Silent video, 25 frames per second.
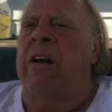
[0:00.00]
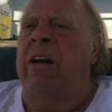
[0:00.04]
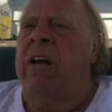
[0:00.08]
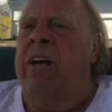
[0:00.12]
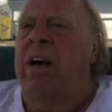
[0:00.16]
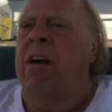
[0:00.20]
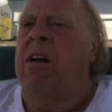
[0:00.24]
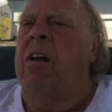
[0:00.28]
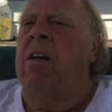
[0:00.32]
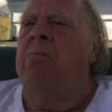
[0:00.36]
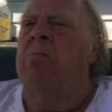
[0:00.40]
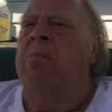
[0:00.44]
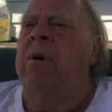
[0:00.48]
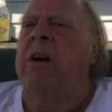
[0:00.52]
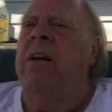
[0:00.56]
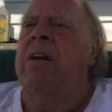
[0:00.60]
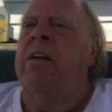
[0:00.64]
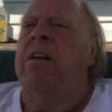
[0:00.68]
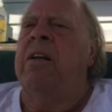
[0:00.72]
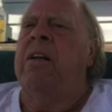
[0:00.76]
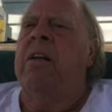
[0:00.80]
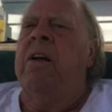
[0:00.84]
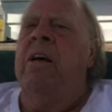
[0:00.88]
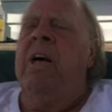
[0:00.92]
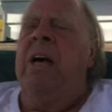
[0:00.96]
They kill the
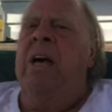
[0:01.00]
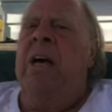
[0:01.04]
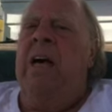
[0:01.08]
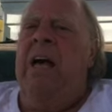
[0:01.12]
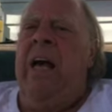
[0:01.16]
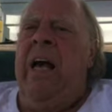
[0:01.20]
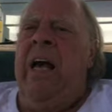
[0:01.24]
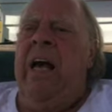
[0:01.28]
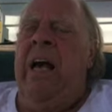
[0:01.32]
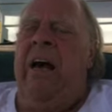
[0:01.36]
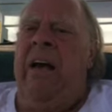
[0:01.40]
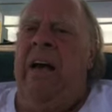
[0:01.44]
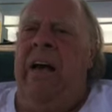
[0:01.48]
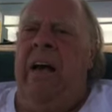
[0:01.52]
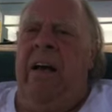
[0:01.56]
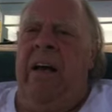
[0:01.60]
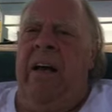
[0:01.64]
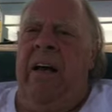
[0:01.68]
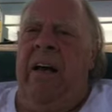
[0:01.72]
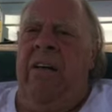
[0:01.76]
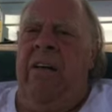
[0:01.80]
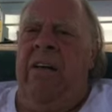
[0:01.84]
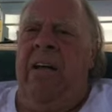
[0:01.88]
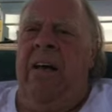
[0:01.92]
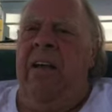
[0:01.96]
men,
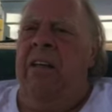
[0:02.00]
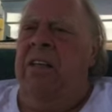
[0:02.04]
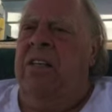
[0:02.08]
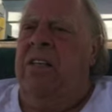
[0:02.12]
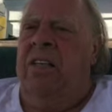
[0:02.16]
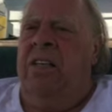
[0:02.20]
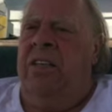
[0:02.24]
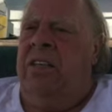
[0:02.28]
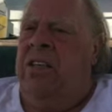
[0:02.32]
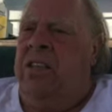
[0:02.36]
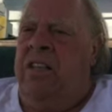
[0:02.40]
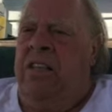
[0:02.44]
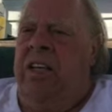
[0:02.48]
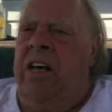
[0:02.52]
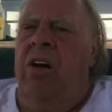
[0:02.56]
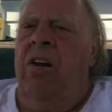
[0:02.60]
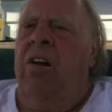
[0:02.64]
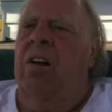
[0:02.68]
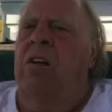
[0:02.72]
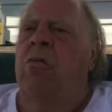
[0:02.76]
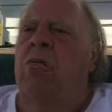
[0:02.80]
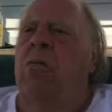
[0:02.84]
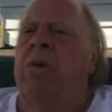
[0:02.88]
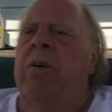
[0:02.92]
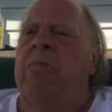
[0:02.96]
and then
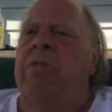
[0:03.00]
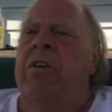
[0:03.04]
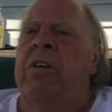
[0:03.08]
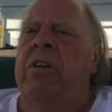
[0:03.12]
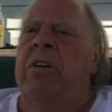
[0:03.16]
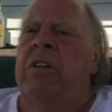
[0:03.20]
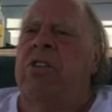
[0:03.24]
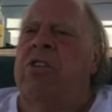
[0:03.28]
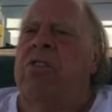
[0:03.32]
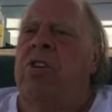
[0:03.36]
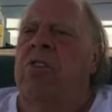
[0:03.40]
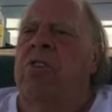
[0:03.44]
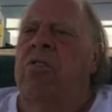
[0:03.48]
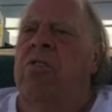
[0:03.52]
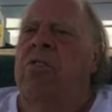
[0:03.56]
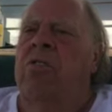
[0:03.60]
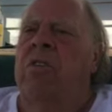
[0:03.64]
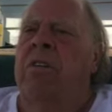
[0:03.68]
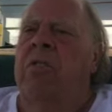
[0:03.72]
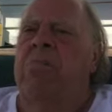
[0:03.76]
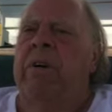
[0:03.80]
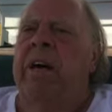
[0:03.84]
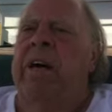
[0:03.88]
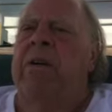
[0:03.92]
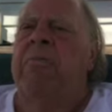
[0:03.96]
kill the women and the children
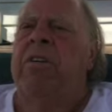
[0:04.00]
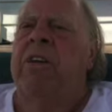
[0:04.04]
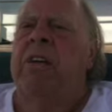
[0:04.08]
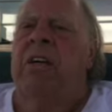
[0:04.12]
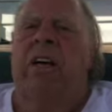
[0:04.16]
and the baby.